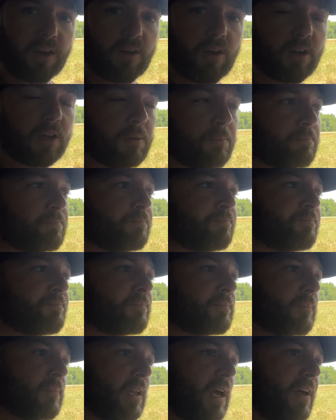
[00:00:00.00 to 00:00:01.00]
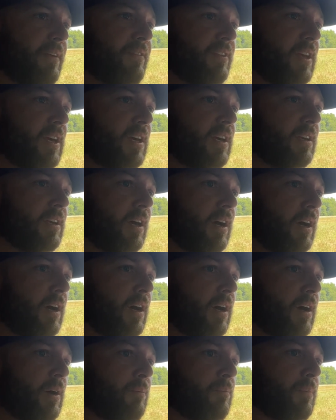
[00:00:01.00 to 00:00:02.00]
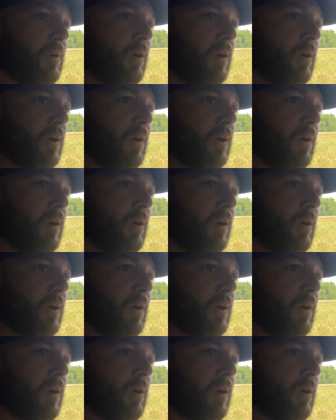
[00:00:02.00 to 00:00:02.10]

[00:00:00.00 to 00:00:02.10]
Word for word: on them, and then um,